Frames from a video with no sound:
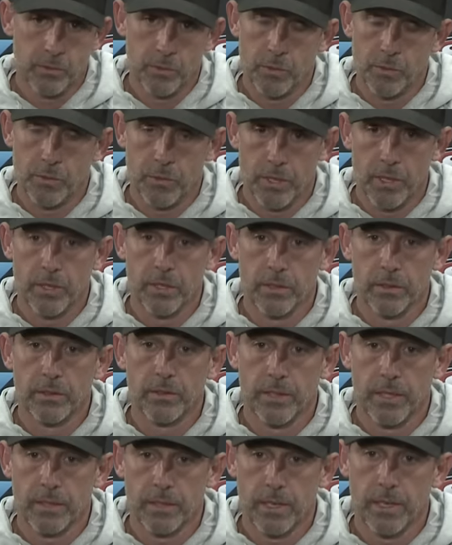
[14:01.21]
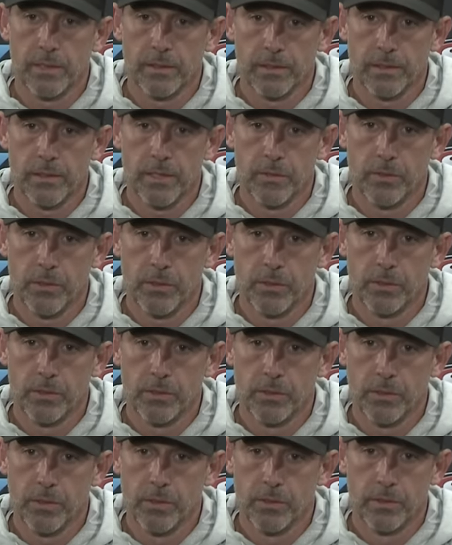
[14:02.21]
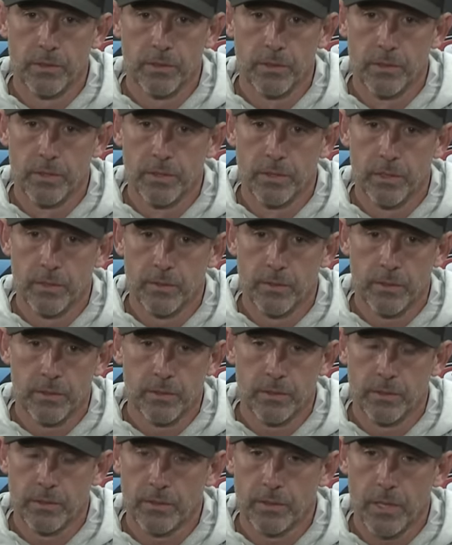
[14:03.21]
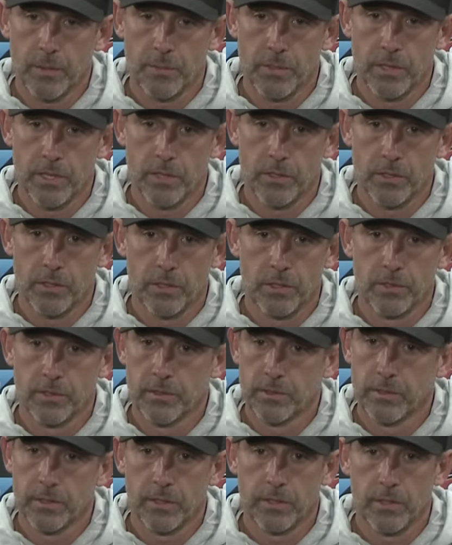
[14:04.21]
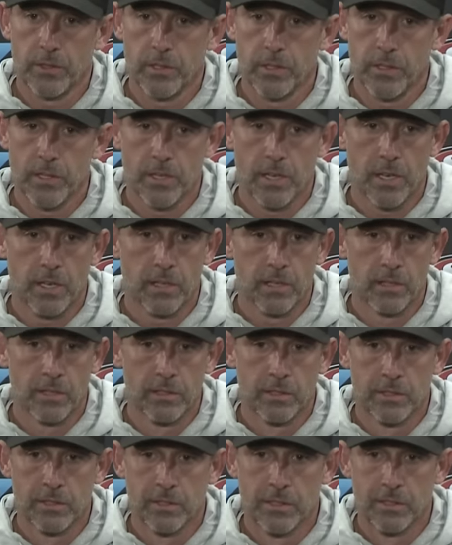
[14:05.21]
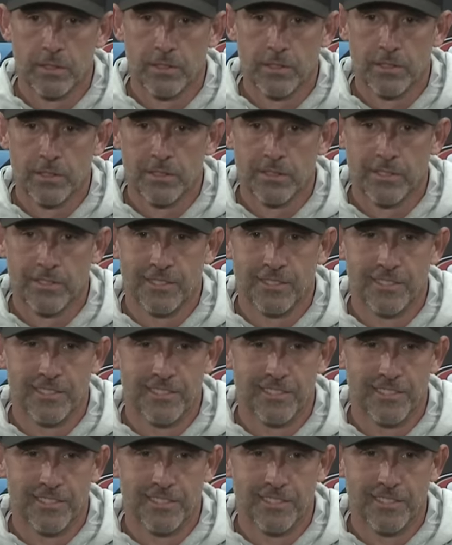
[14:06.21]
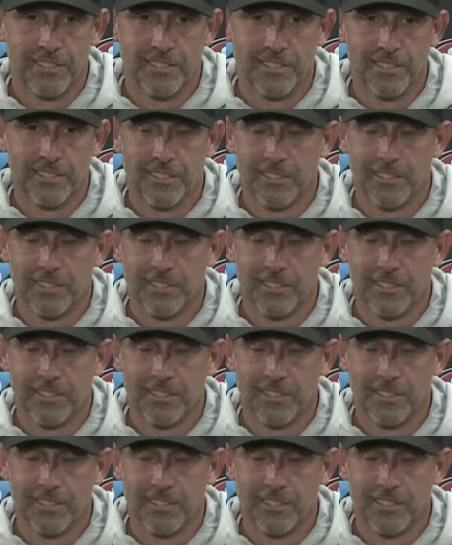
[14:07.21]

doing pretty good like that team too. So it's got potential. I'll let you decide. Kyle,